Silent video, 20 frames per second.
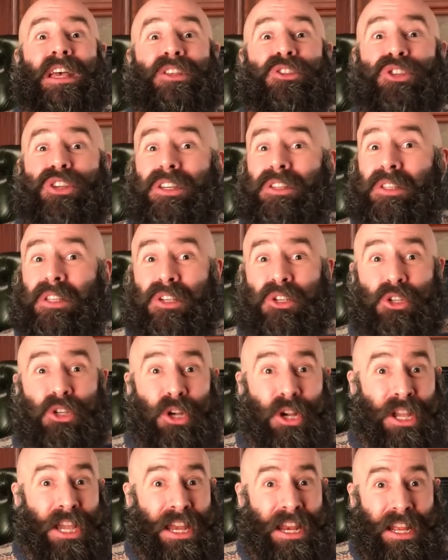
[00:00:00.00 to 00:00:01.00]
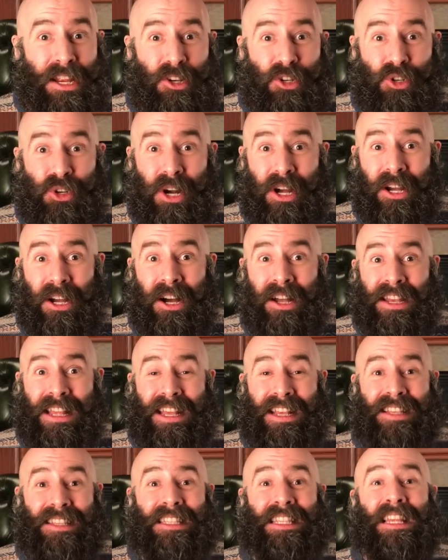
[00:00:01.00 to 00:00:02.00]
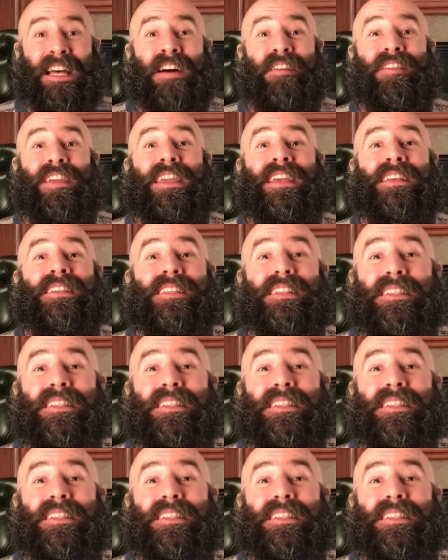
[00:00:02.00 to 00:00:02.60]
Just as you're getting drunk on His love, He is